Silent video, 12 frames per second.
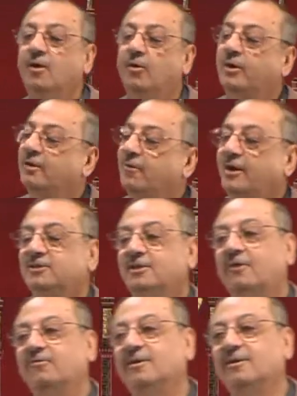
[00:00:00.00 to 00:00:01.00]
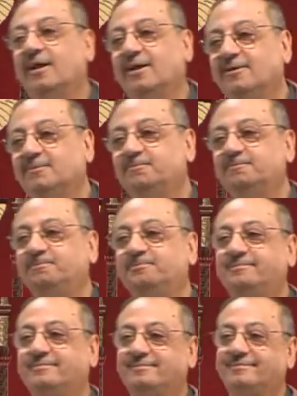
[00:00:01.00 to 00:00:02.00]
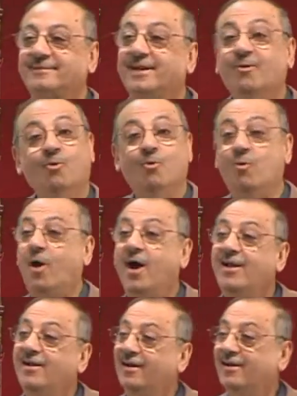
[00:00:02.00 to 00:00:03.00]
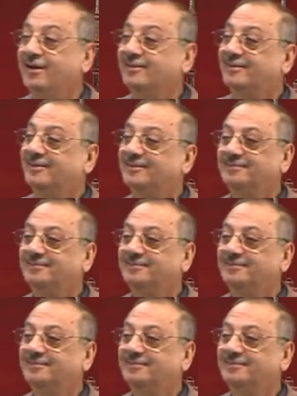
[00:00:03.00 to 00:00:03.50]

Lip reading: Okay, what is after that? Oh, why laqad?